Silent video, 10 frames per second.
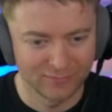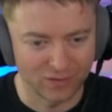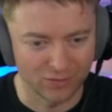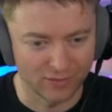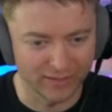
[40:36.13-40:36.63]

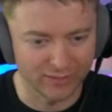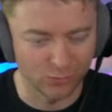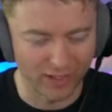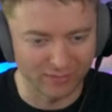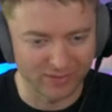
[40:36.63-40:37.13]
All right, the
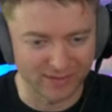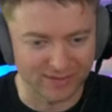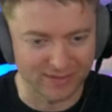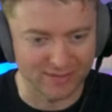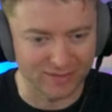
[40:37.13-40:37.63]
white
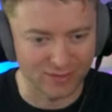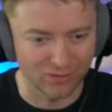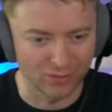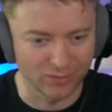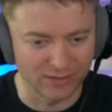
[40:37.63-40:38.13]
pieces.
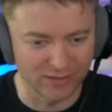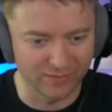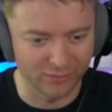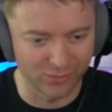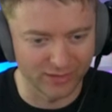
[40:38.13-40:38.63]
So
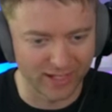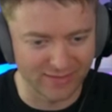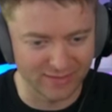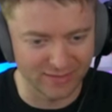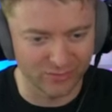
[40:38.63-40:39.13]
D4, Knight
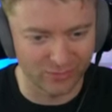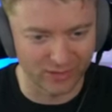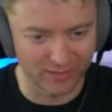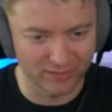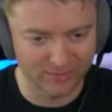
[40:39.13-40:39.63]

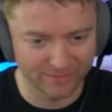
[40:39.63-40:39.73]
C3.